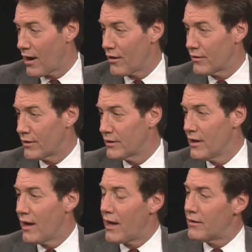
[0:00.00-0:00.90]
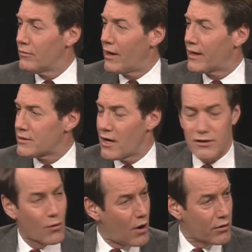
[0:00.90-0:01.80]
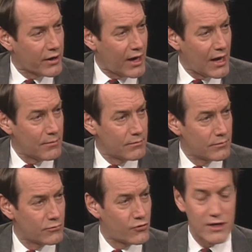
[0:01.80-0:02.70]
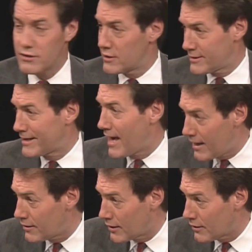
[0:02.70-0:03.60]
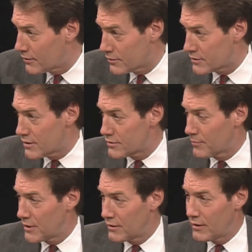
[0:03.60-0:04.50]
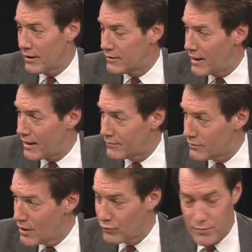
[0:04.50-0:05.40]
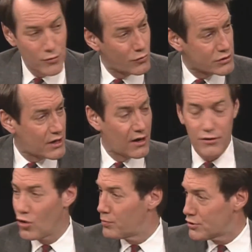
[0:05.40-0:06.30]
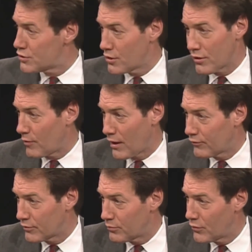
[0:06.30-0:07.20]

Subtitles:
Encounter. Yeah. And I guess Oscar Wilde came dressed as a dandy, in a sense. I mean, and Whitman was there in an open shirt of however